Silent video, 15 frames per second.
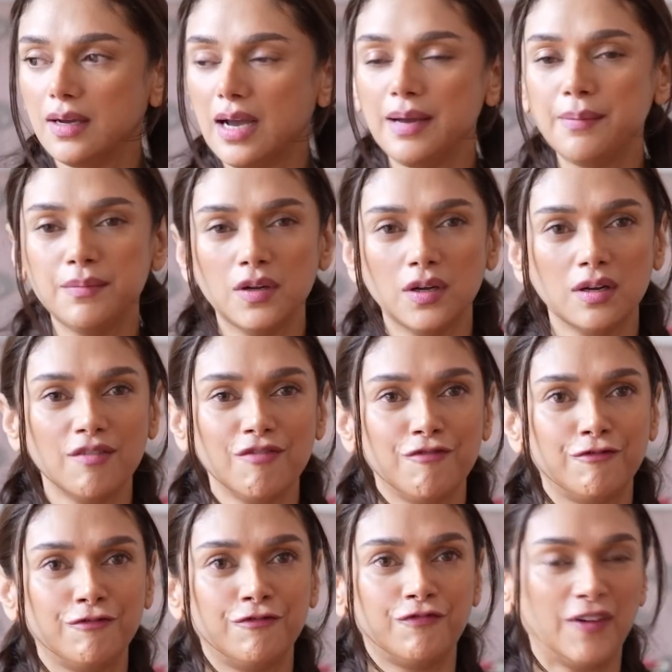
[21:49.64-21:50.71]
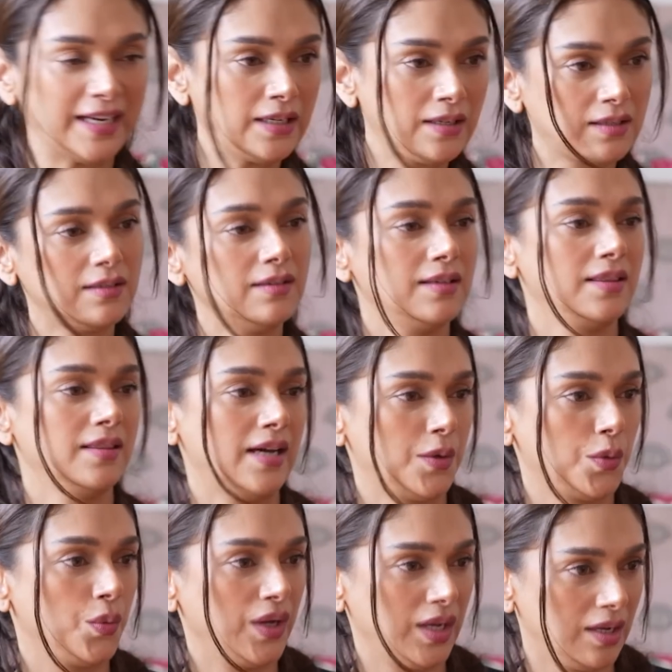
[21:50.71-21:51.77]
I'm not a fighter in
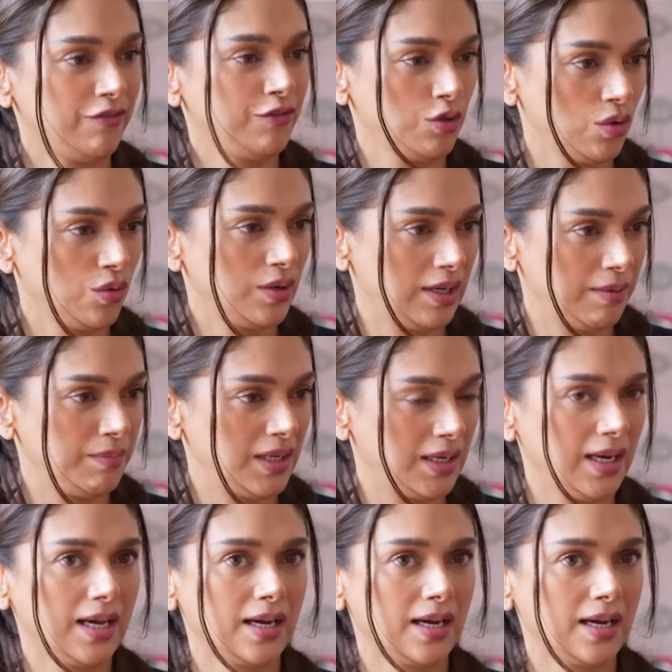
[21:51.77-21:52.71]
that way, if you know what I mean.